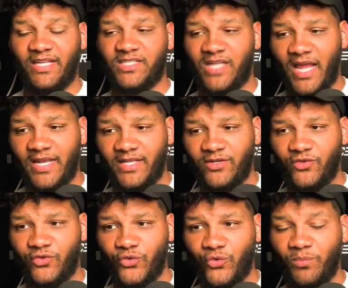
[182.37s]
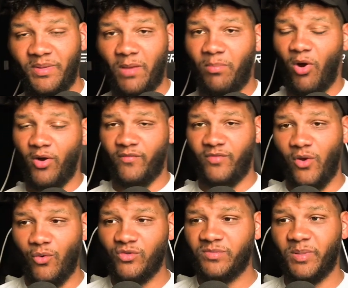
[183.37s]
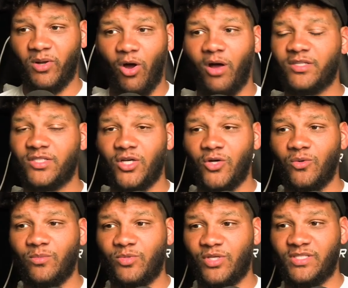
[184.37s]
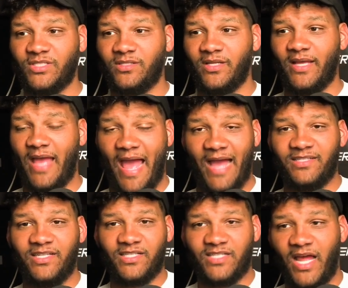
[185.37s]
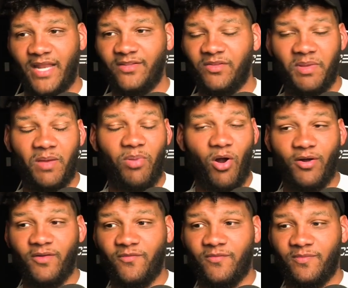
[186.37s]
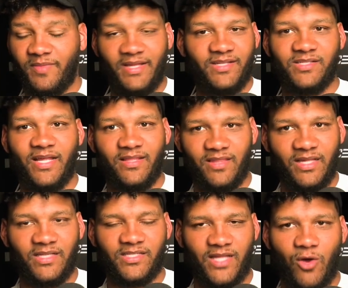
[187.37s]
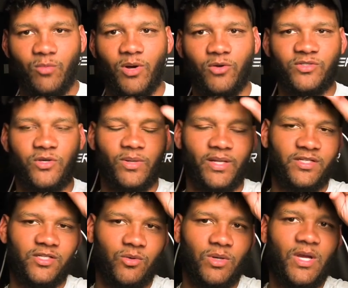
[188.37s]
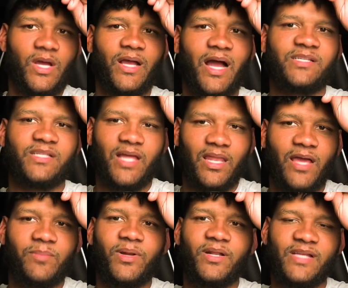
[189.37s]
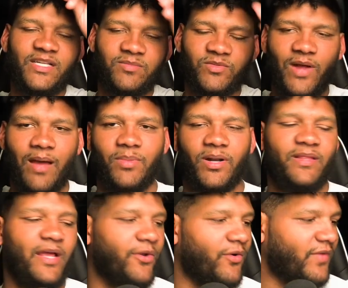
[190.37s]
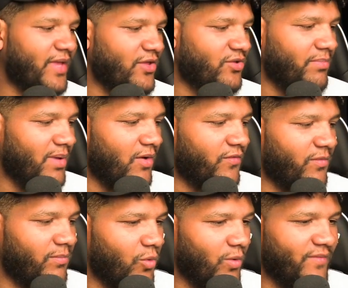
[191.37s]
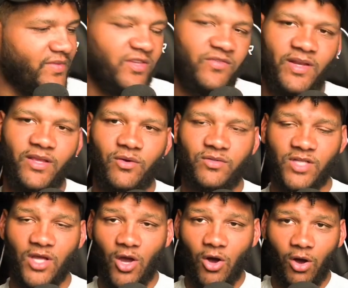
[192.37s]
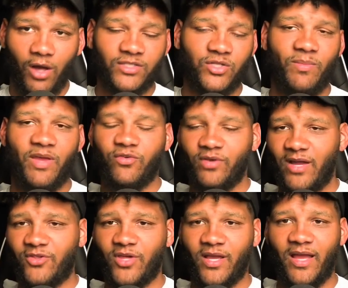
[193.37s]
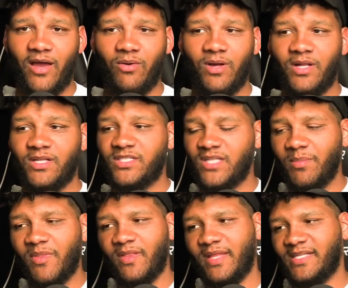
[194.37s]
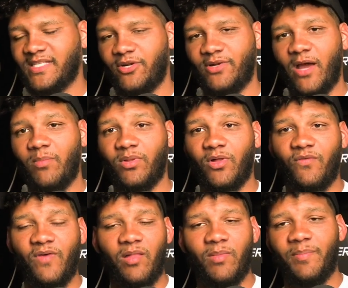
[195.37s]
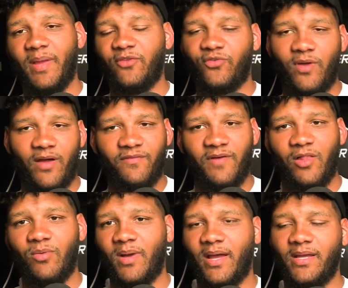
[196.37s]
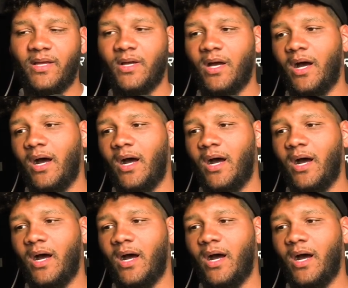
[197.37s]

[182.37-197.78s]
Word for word: excited to be a part of those, but also just as excited to be a part of things like this Elmo token. So guys, hit that like button, hit that subscribe button, hit that notification bell for more of these videos. Also, make sure you guys check out some of the links that are down below. Follow my Patreon, follow my